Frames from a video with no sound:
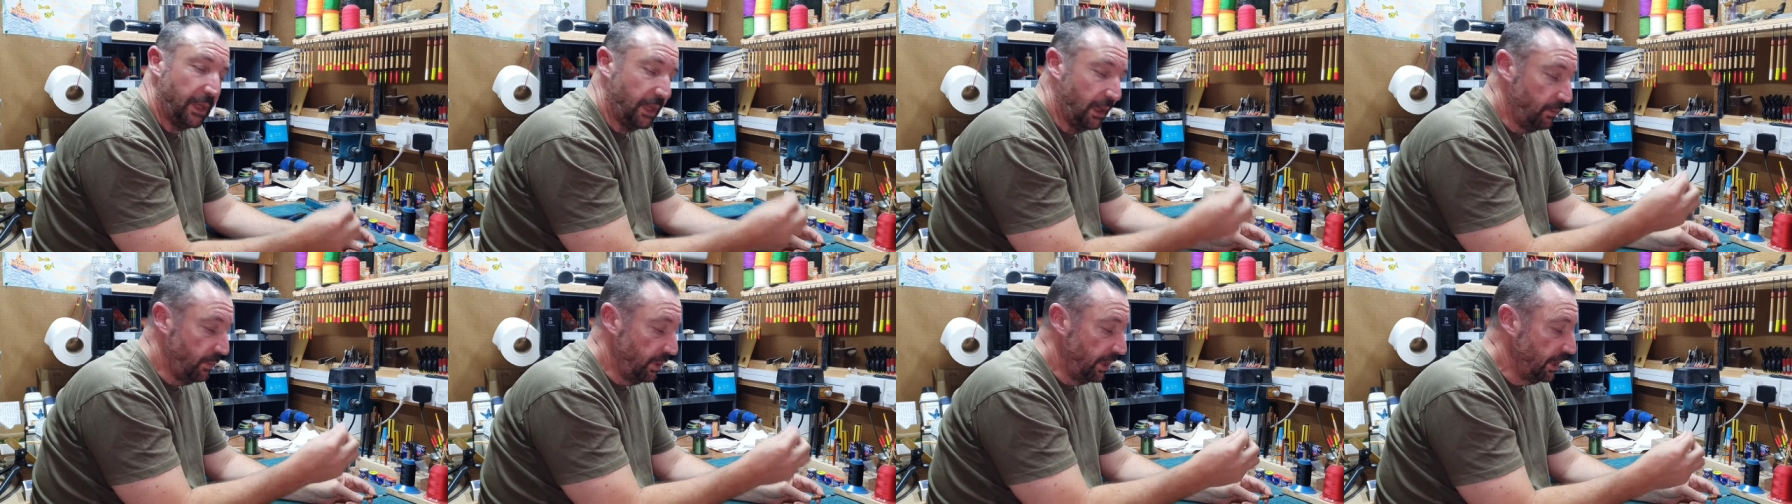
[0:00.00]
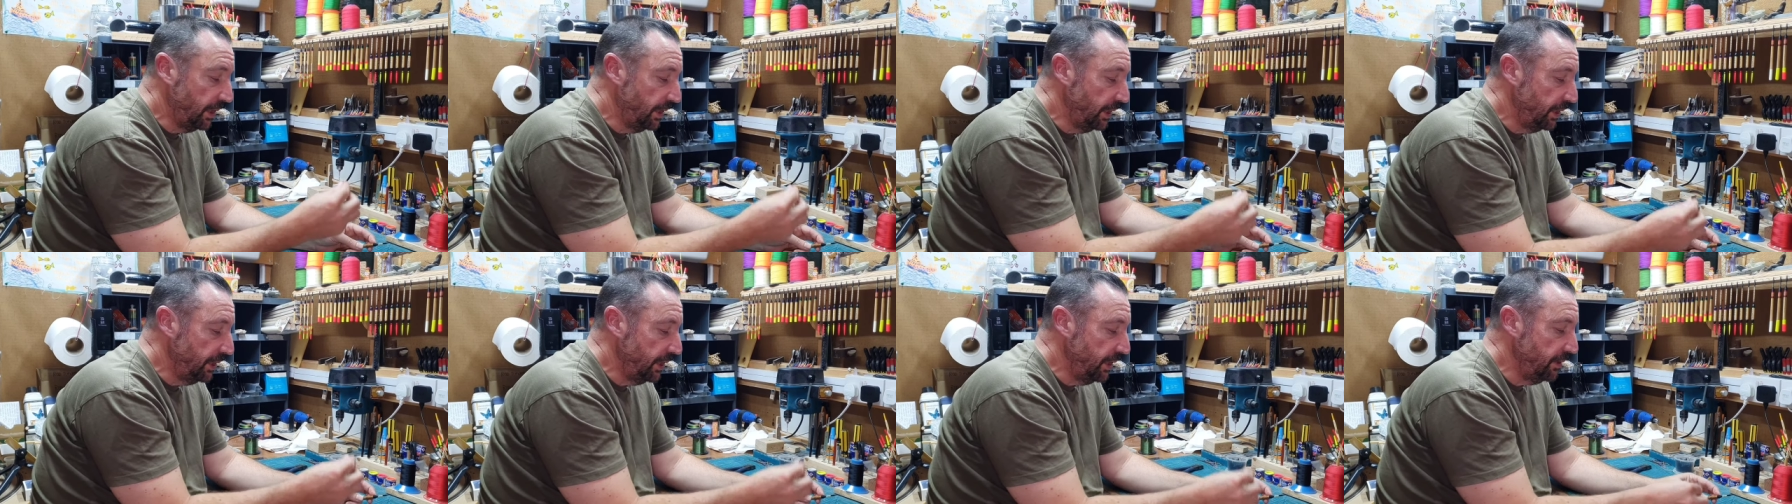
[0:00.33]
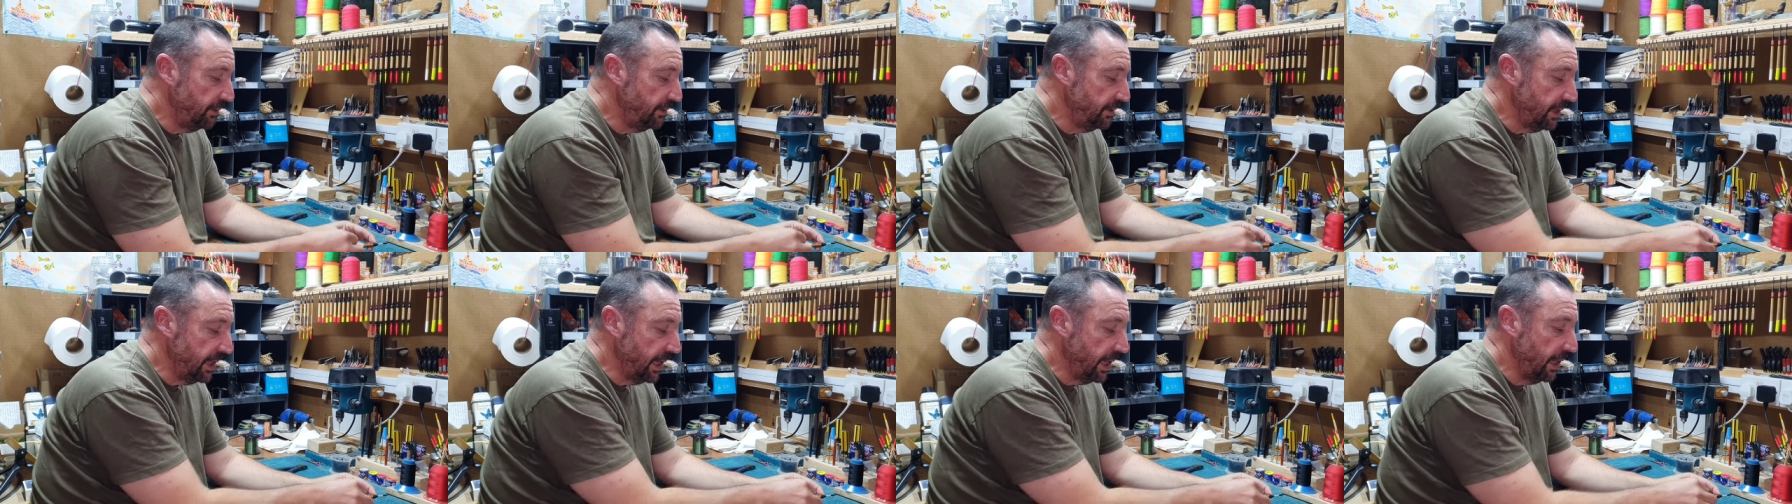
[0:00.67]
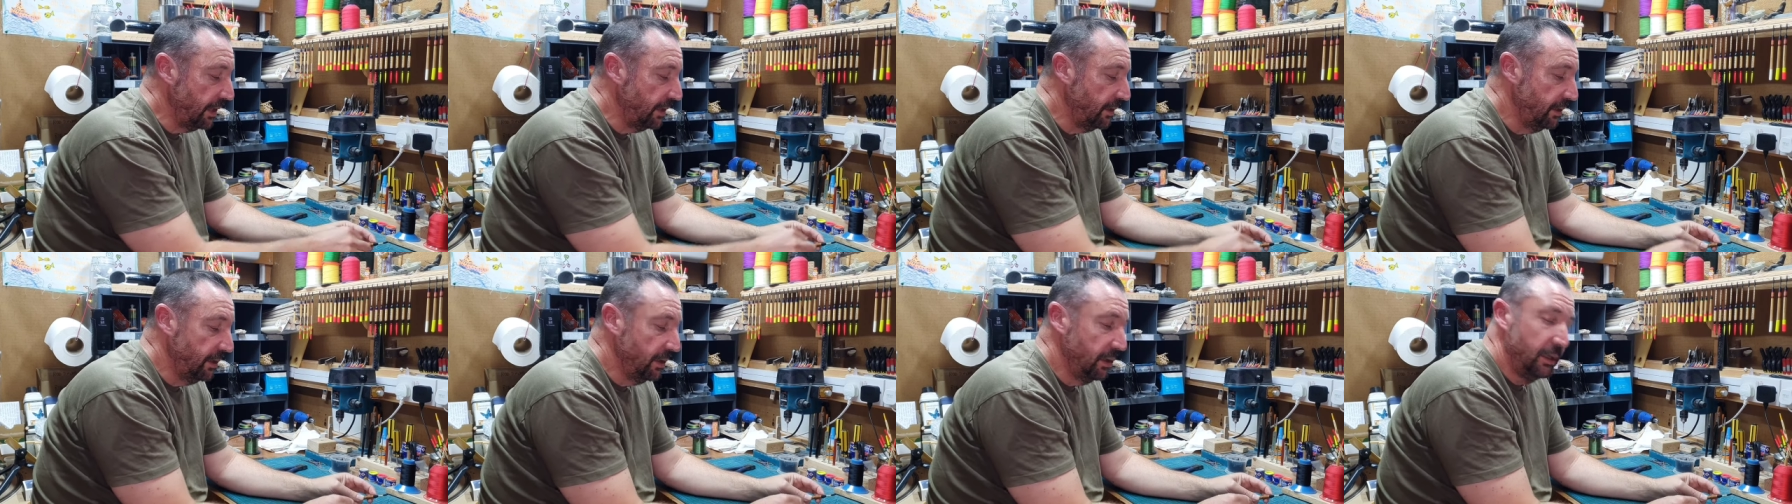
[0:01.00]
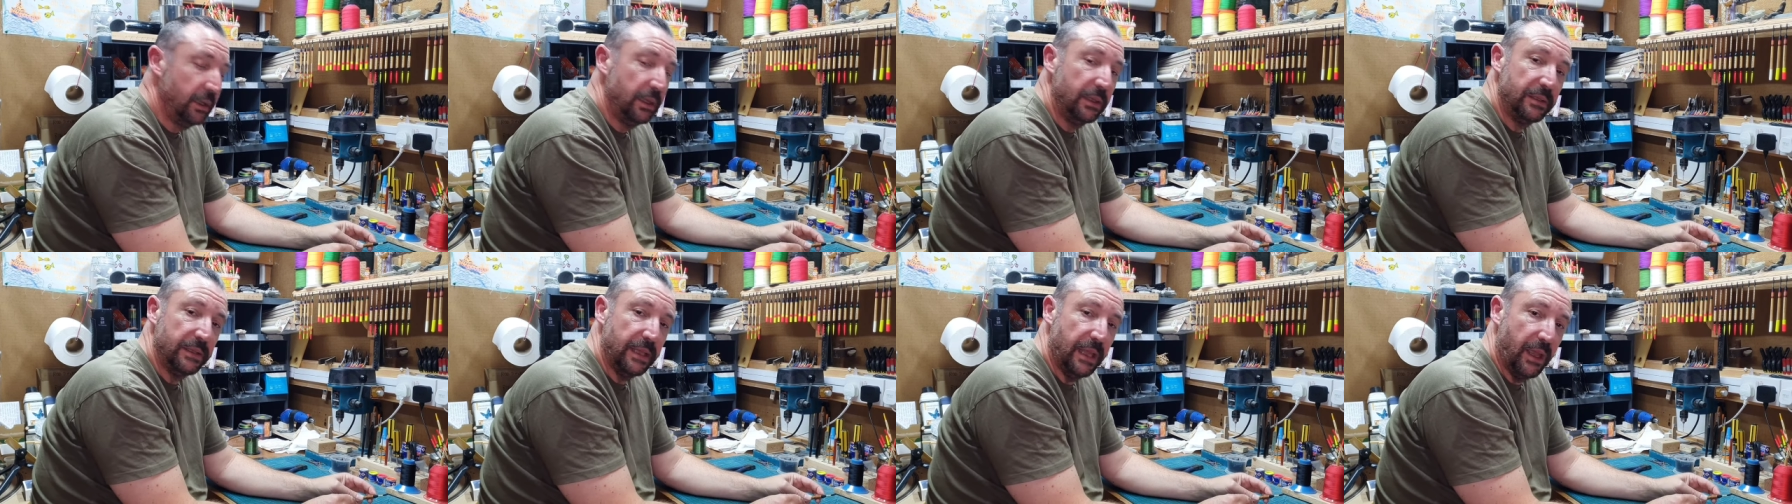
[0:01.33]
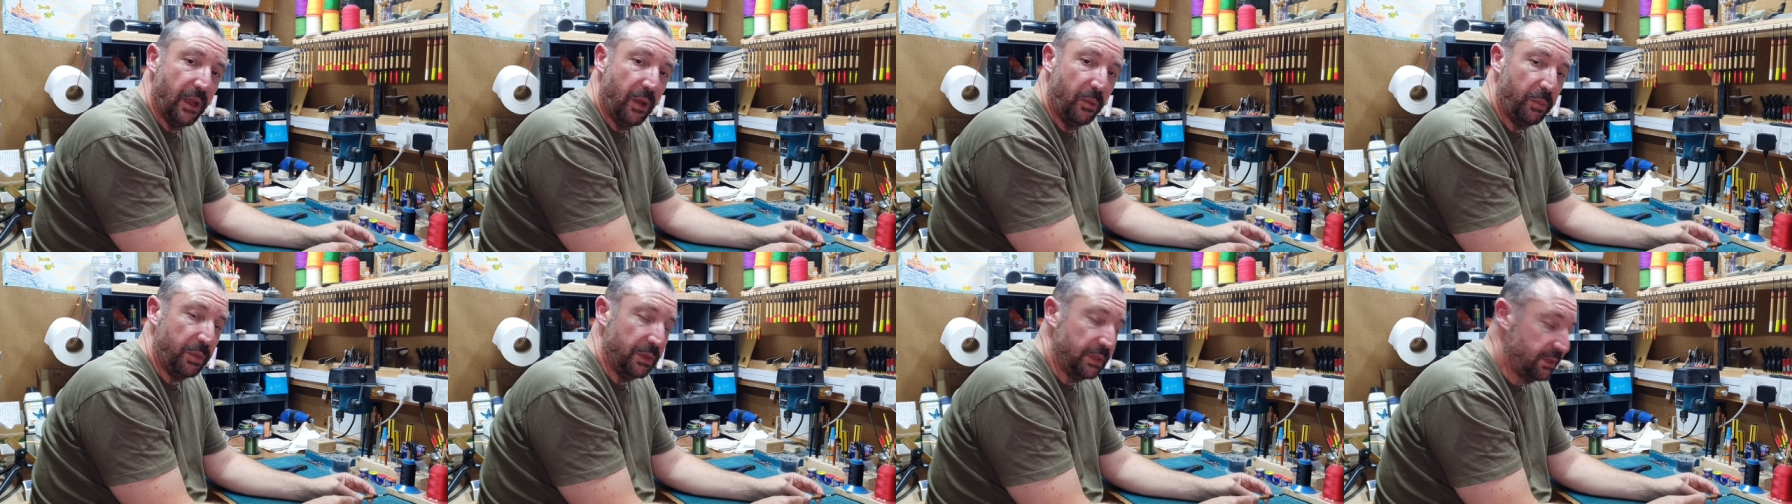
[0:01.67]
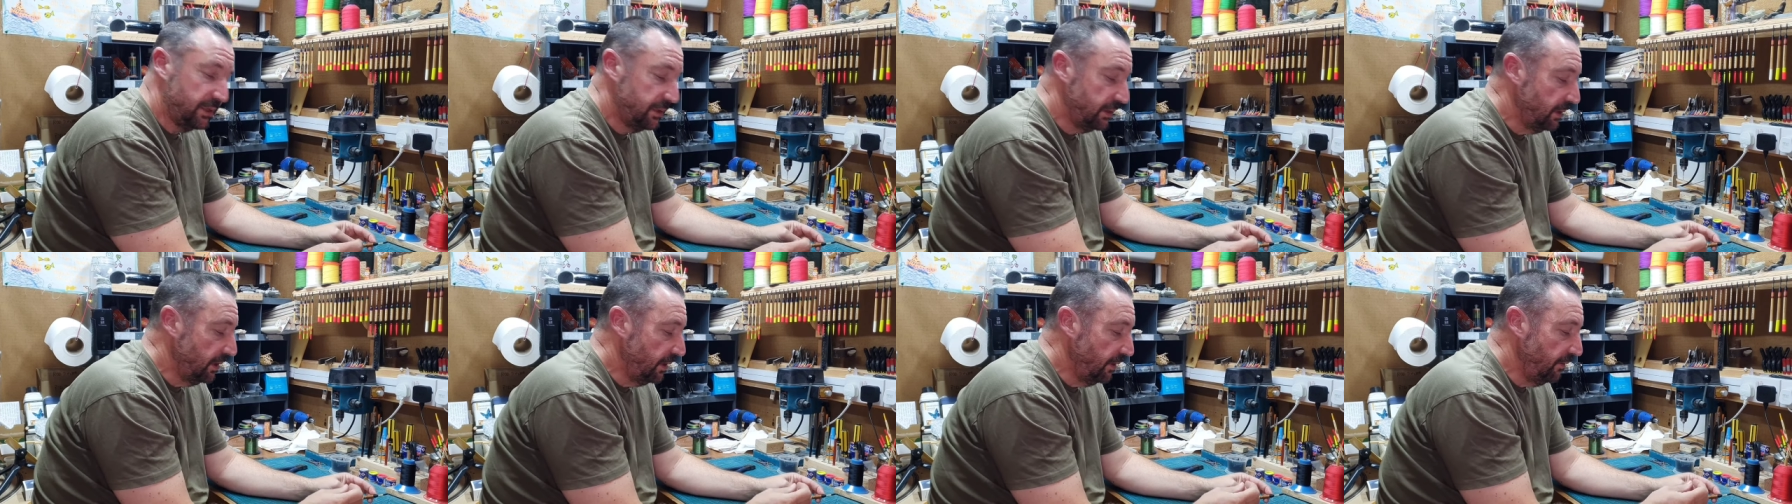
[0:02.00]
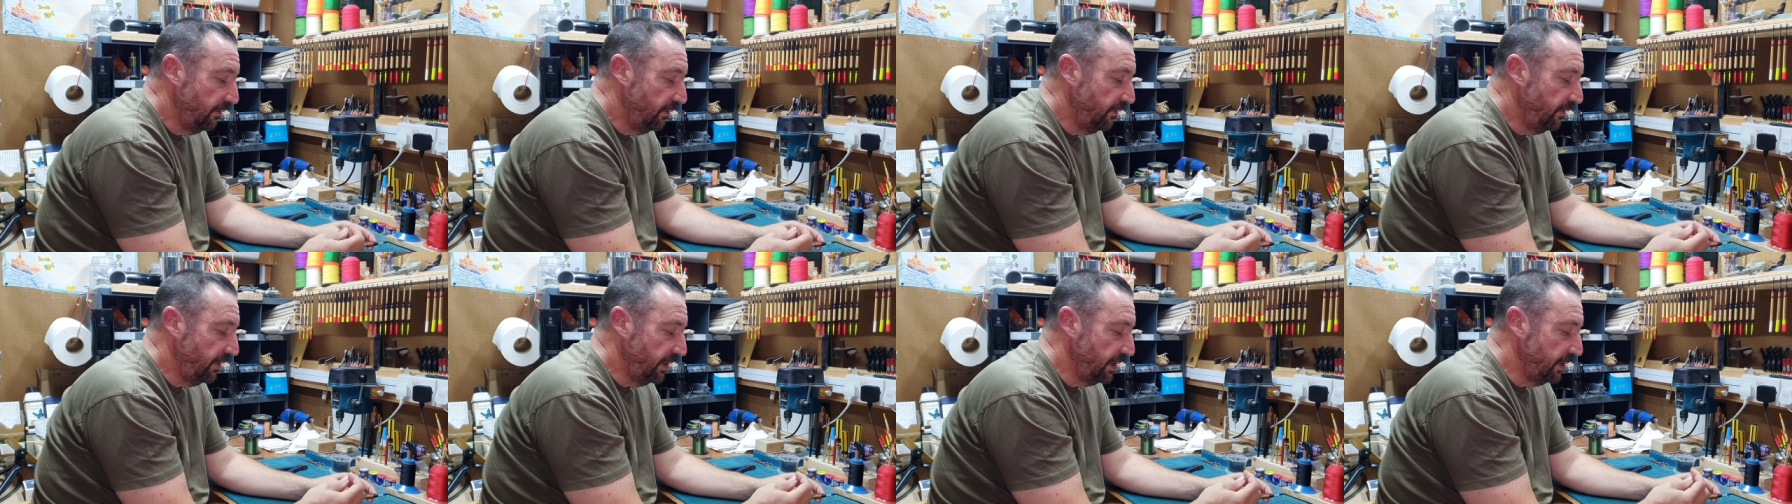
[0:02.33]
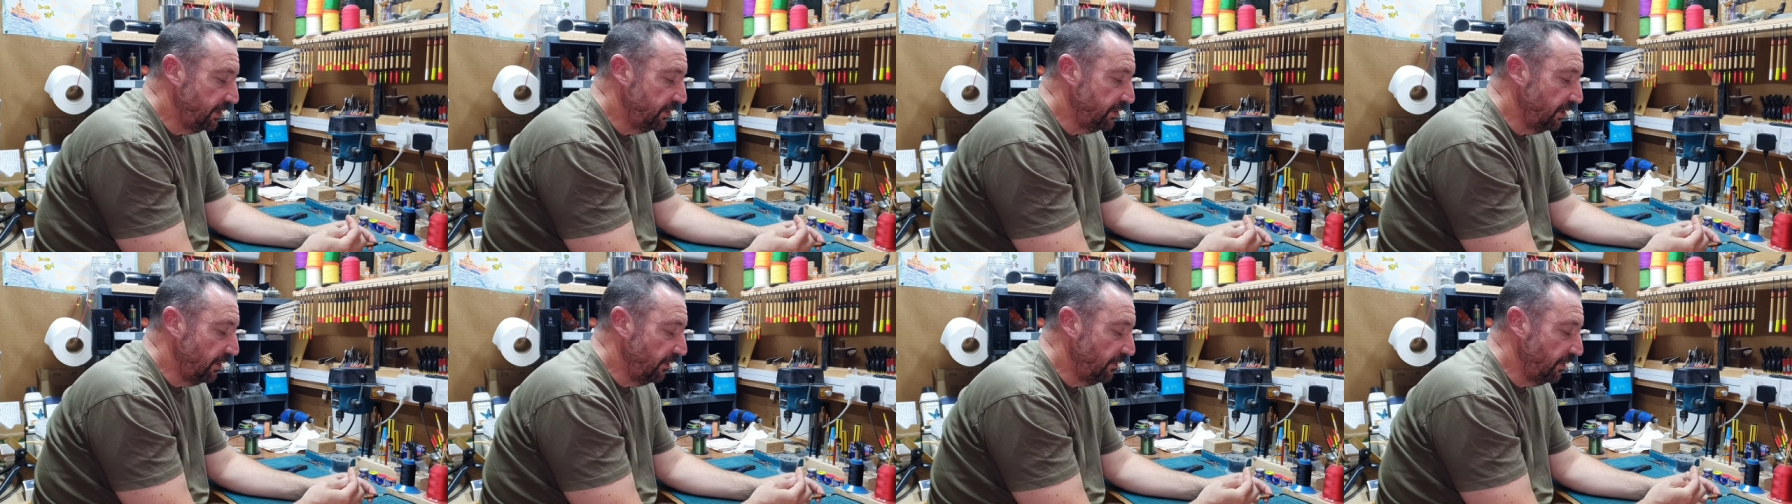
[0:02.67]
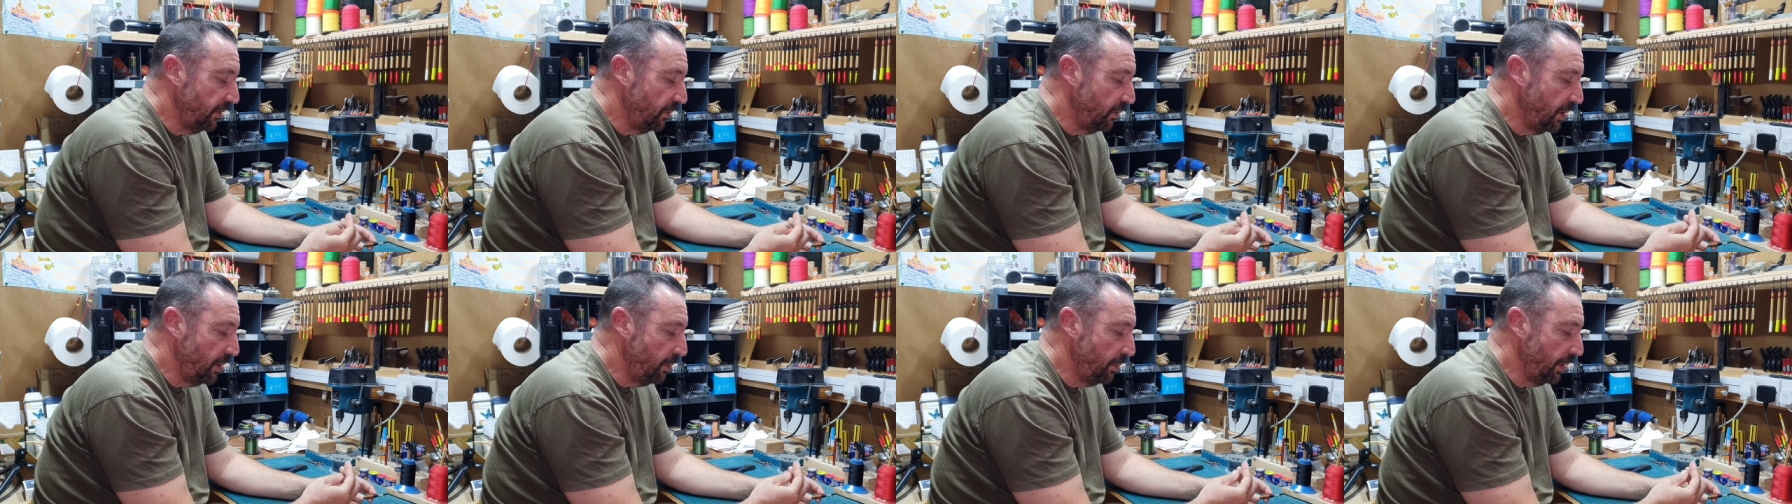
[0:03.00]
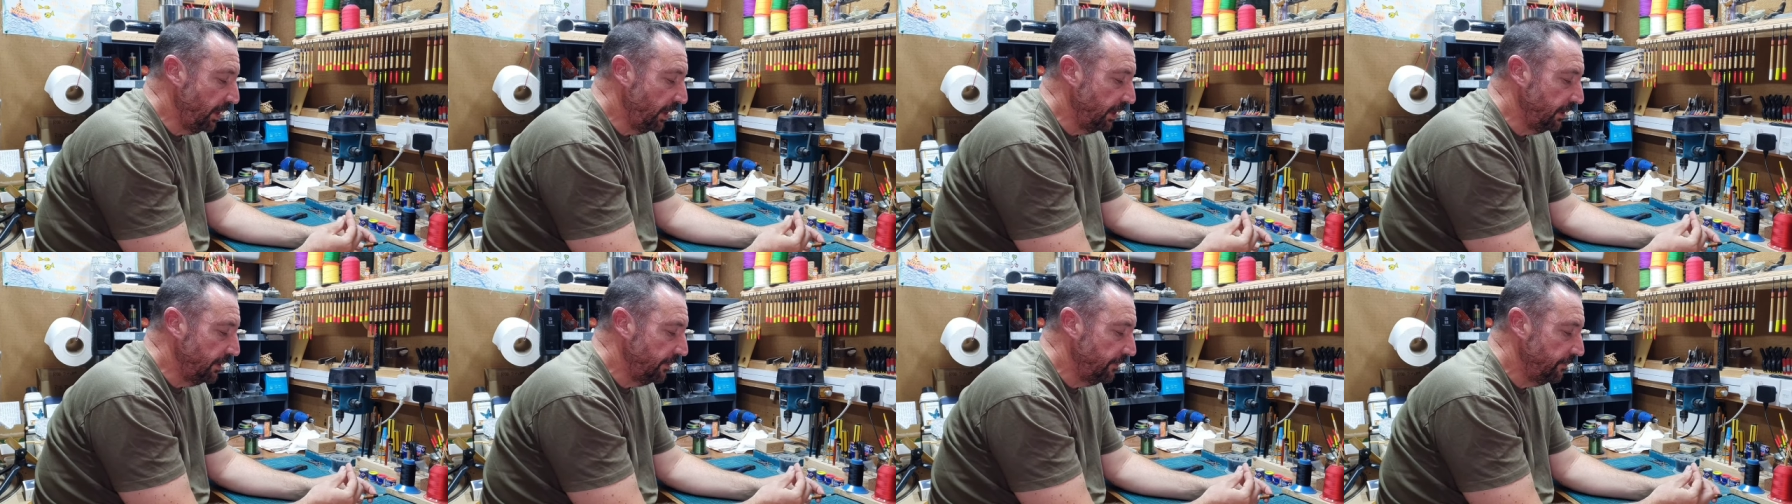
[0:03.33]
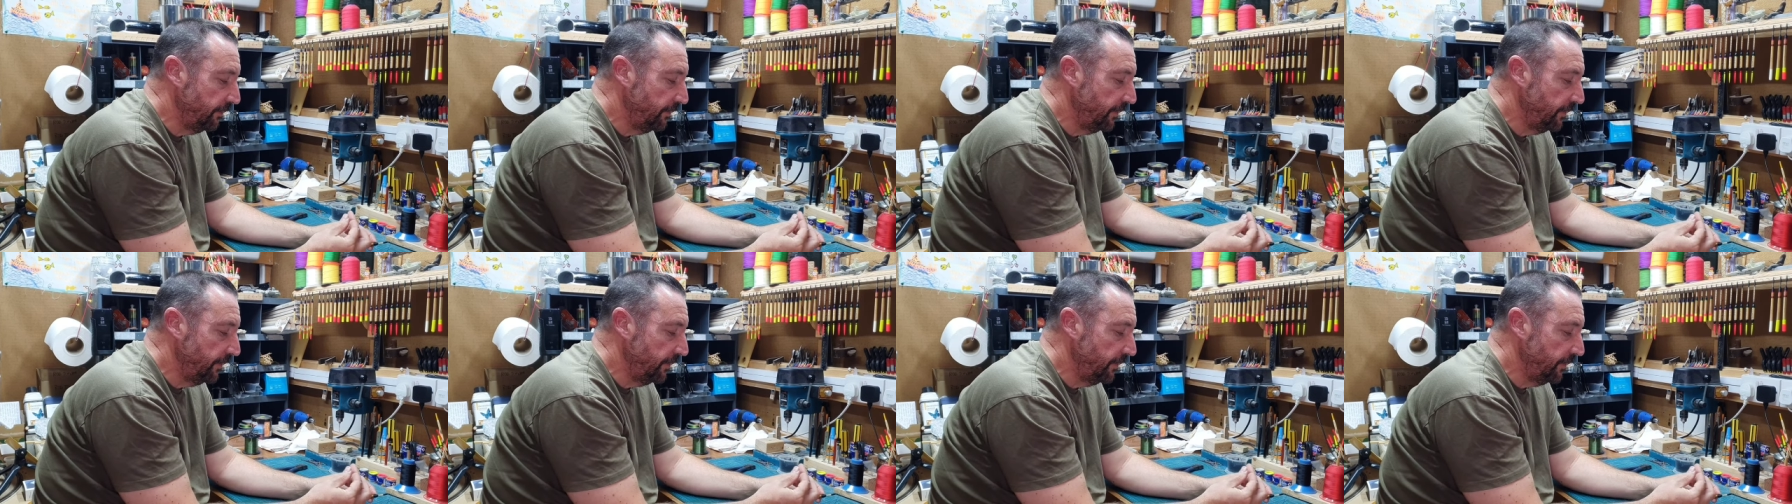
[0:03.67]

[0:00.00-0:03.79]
And we're going to use that to help us finish off the whipping.